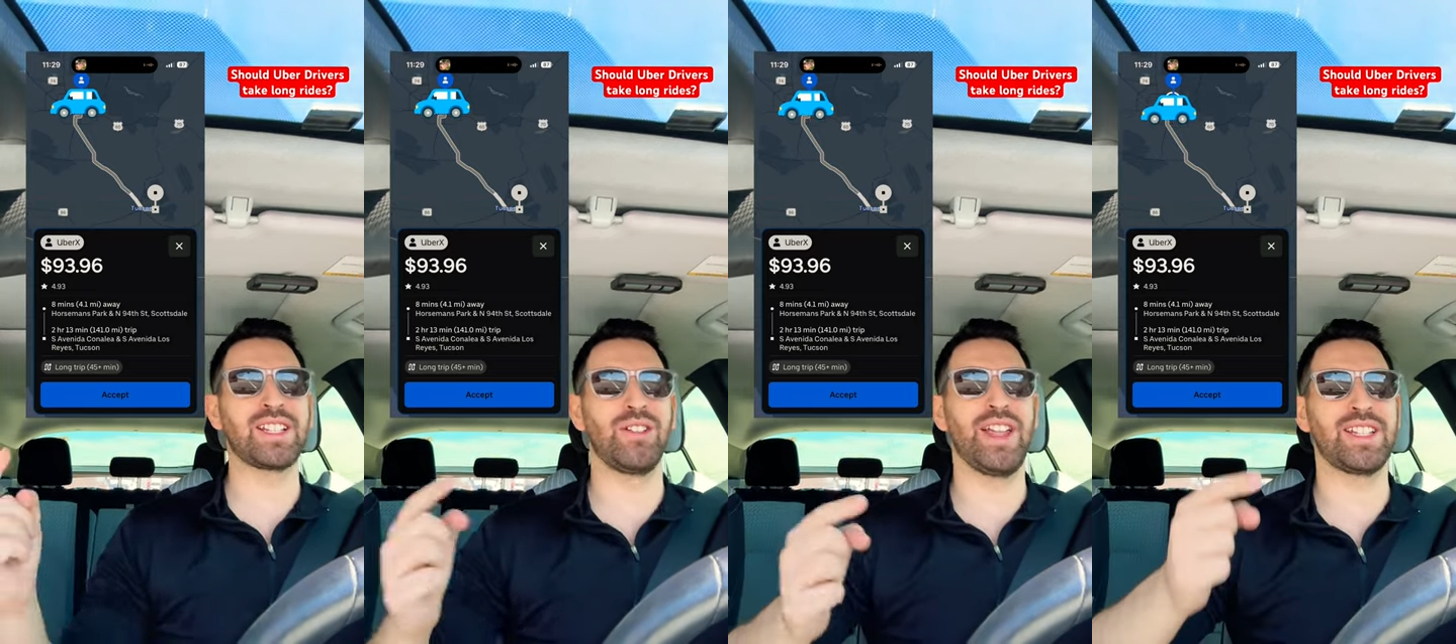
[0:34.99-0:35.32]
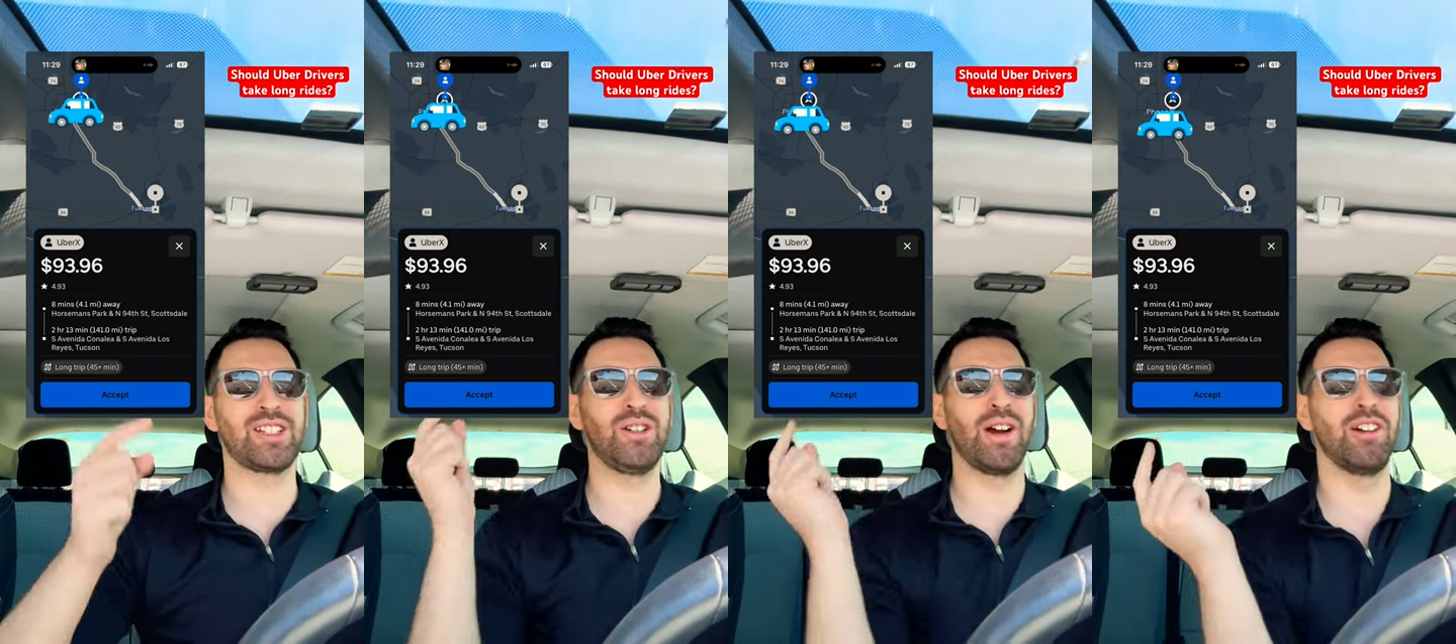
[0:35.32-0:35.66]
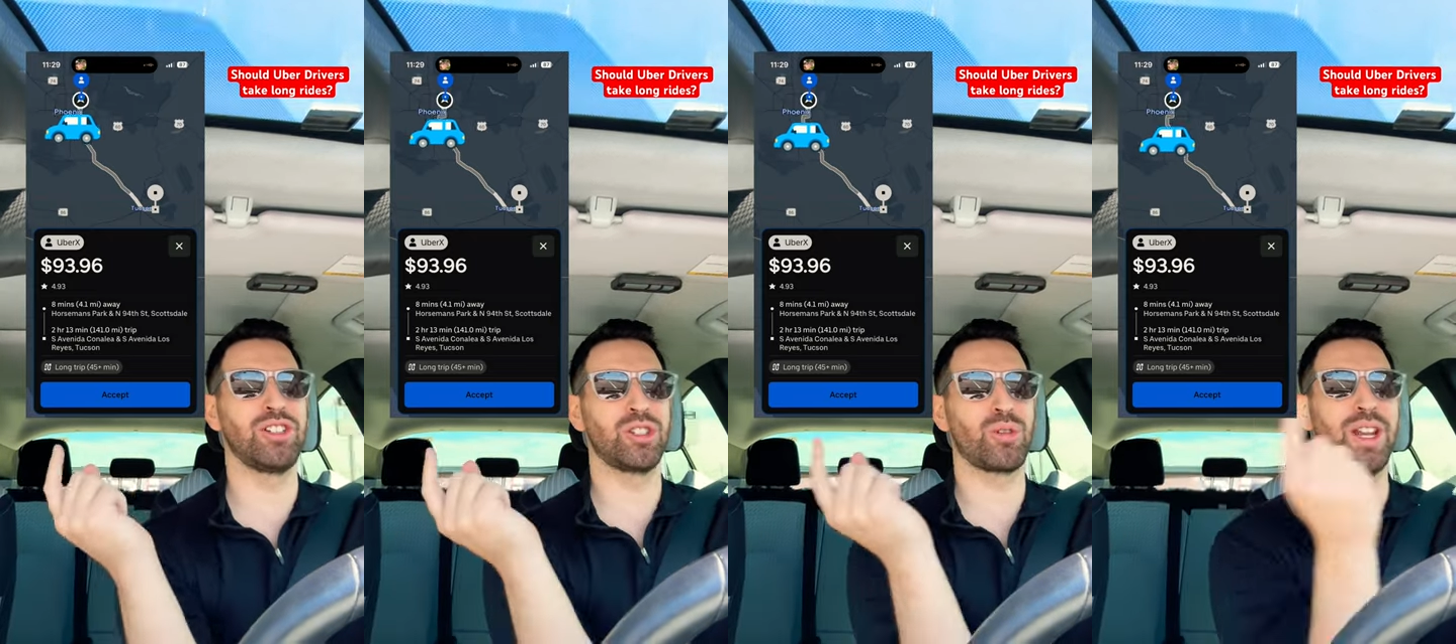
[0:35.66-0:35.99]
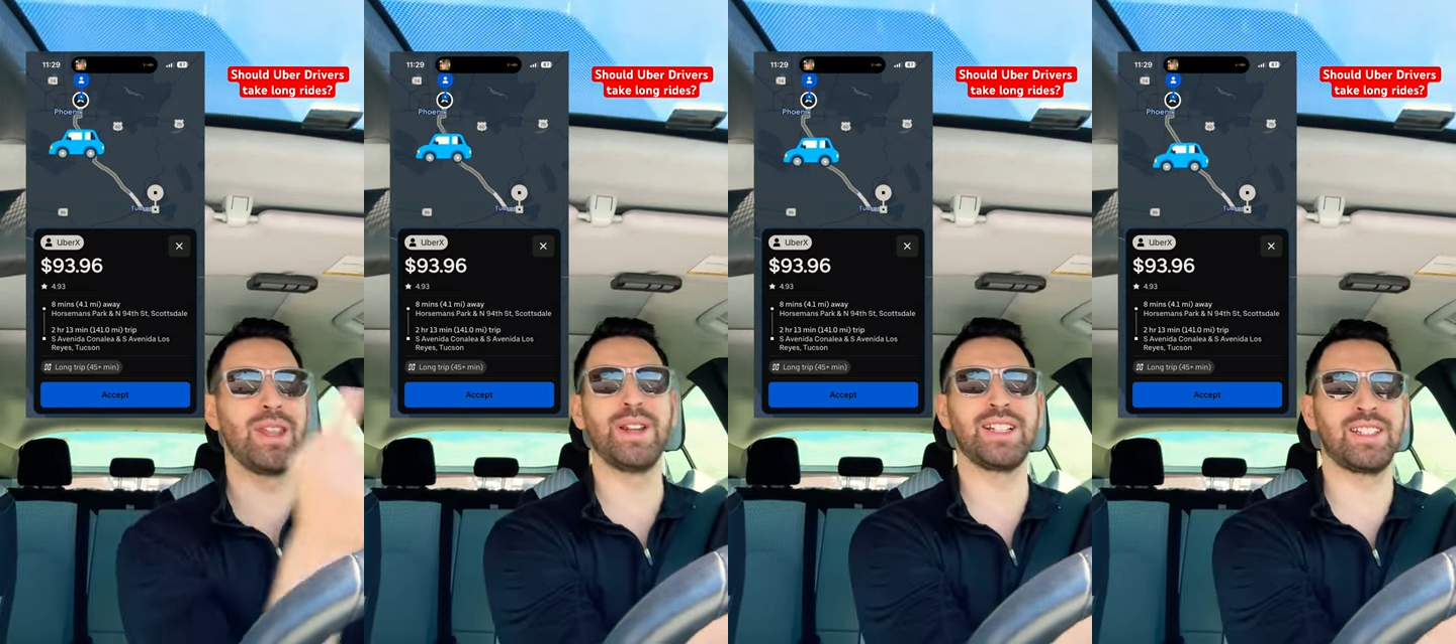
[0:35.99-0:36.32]
So that's 2 hours and
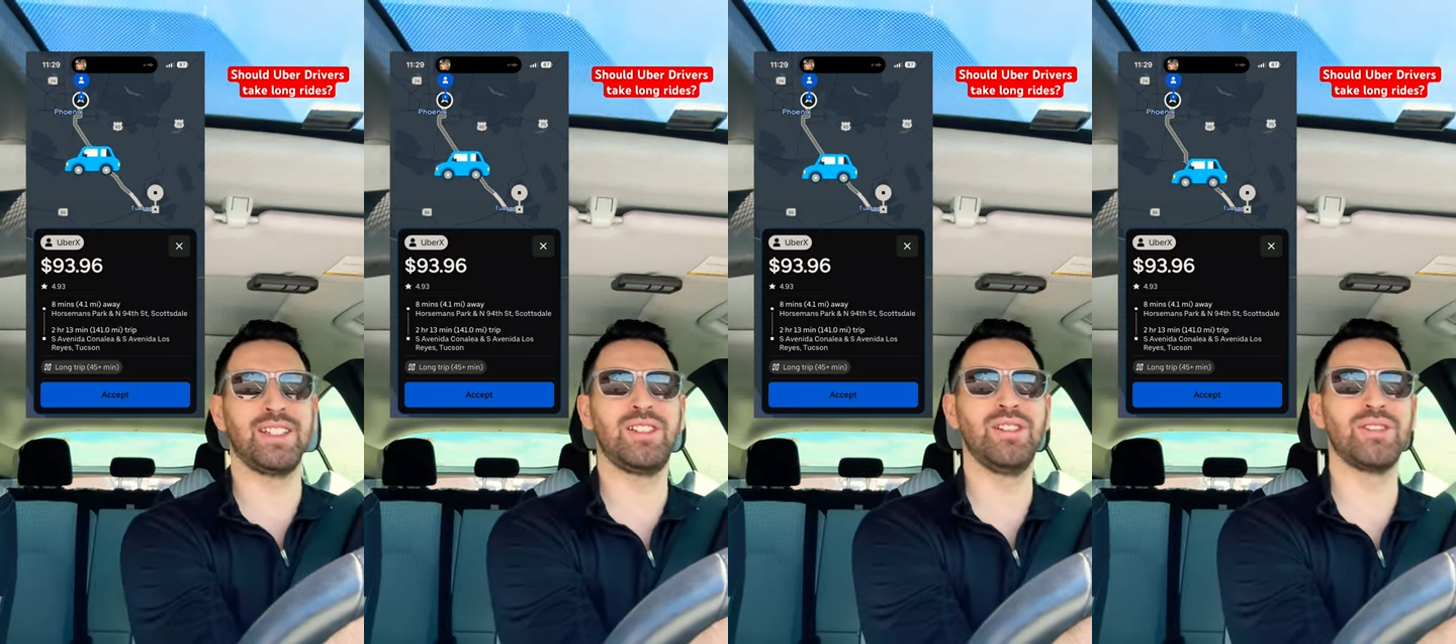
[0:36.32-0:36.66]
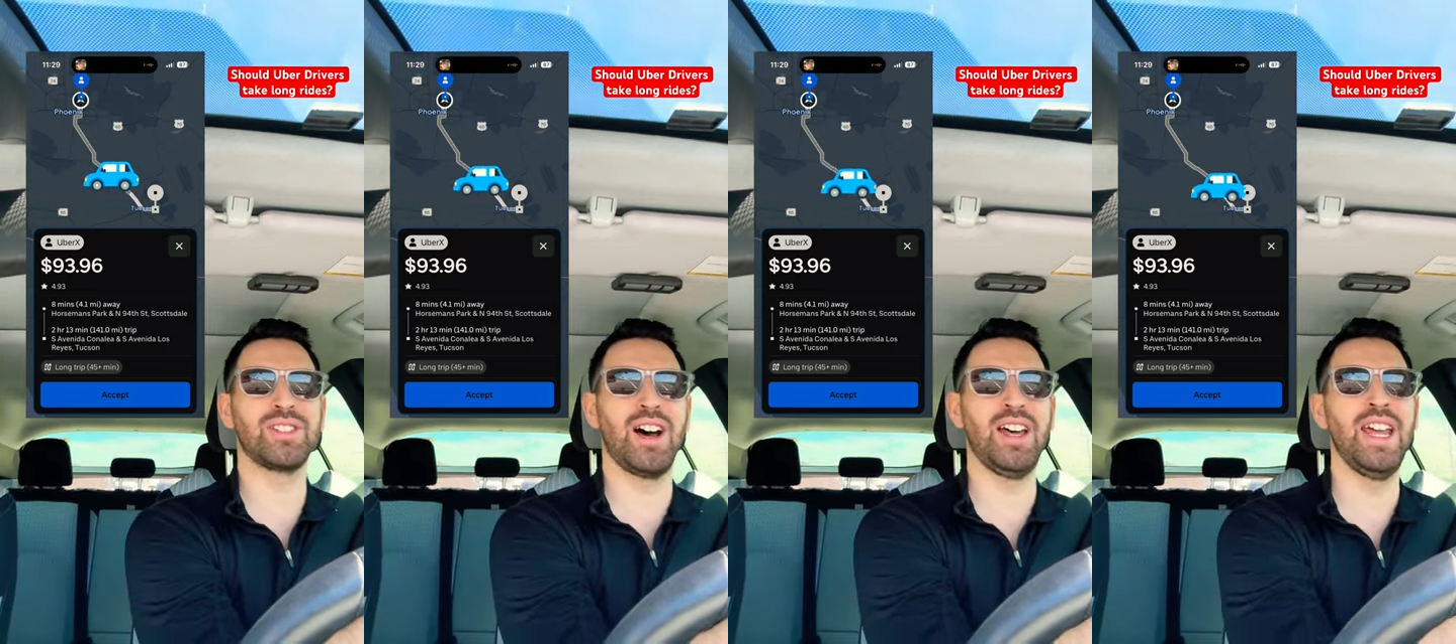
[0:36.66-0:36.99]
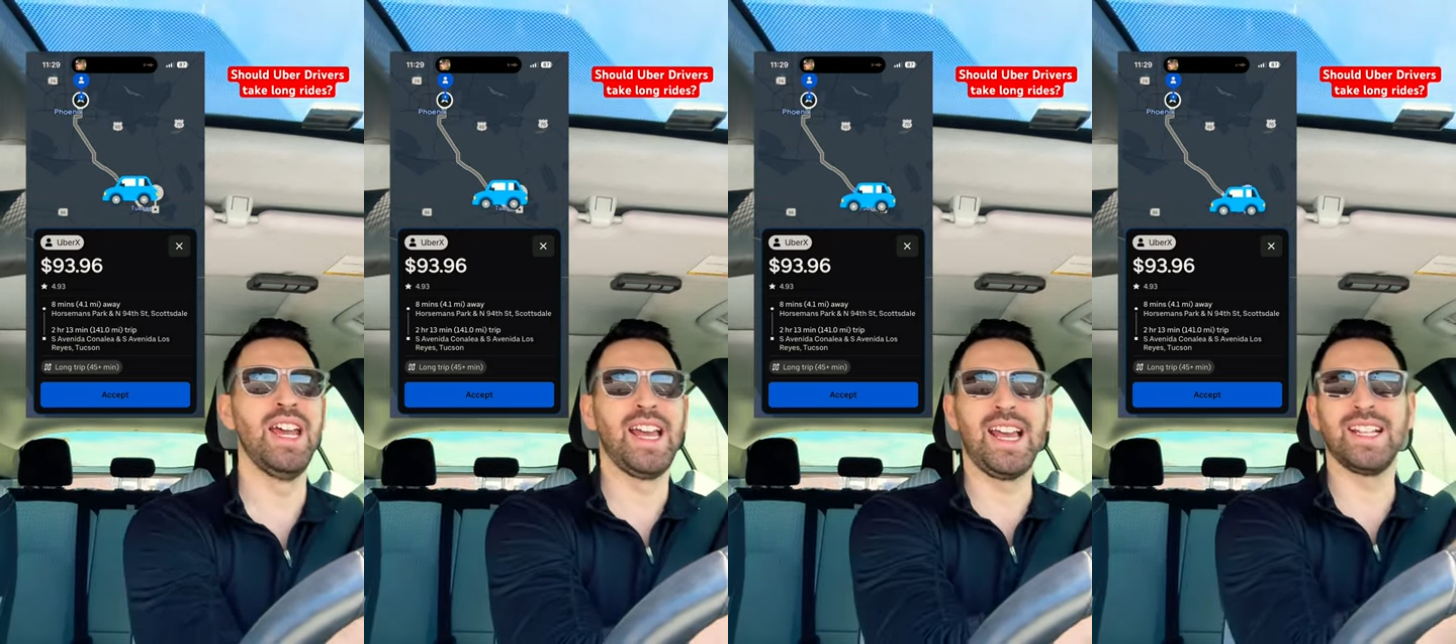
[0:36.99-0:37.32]
20 minutes from Tucson